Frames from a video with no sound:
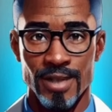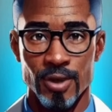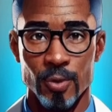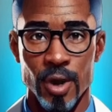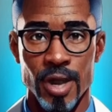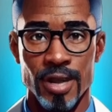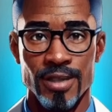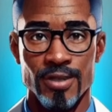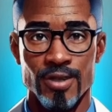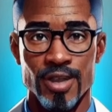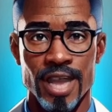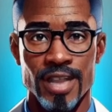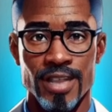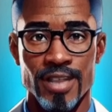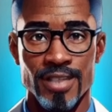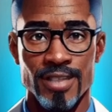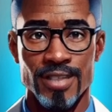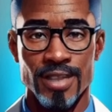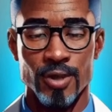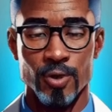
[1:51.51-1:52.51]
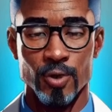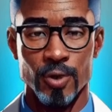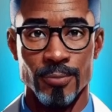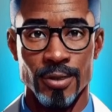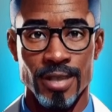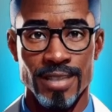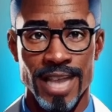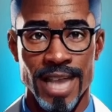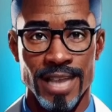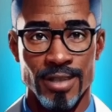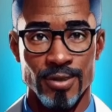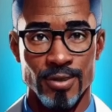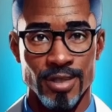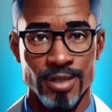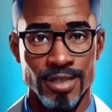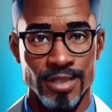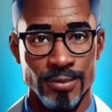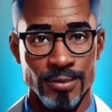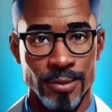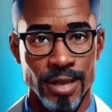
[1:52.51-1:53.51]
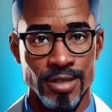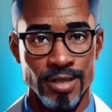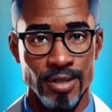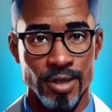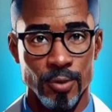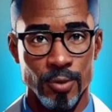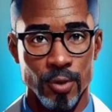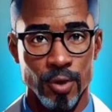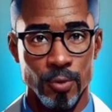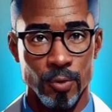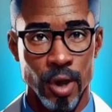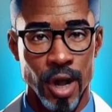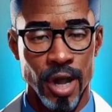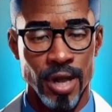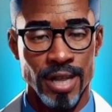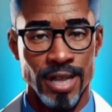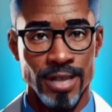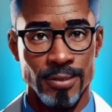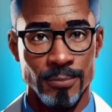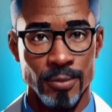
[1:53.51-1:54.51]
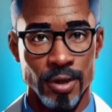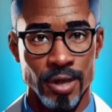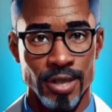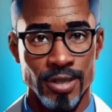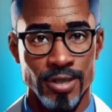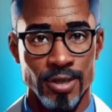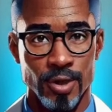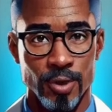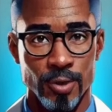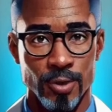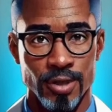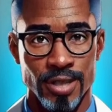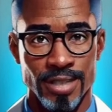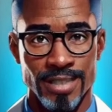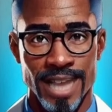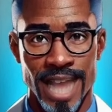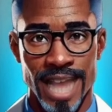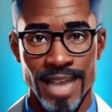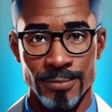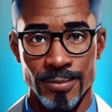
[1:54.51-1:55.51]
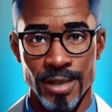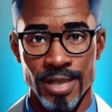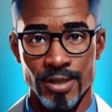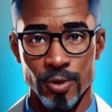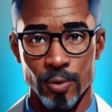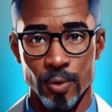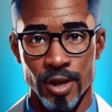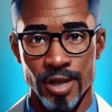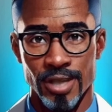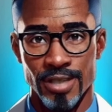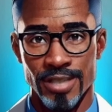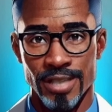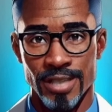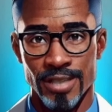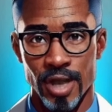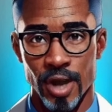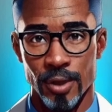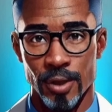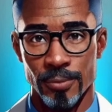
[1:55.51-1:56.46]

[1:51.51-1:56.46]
SQL injection is extremely dangerous, especially when raw input is used in database queries.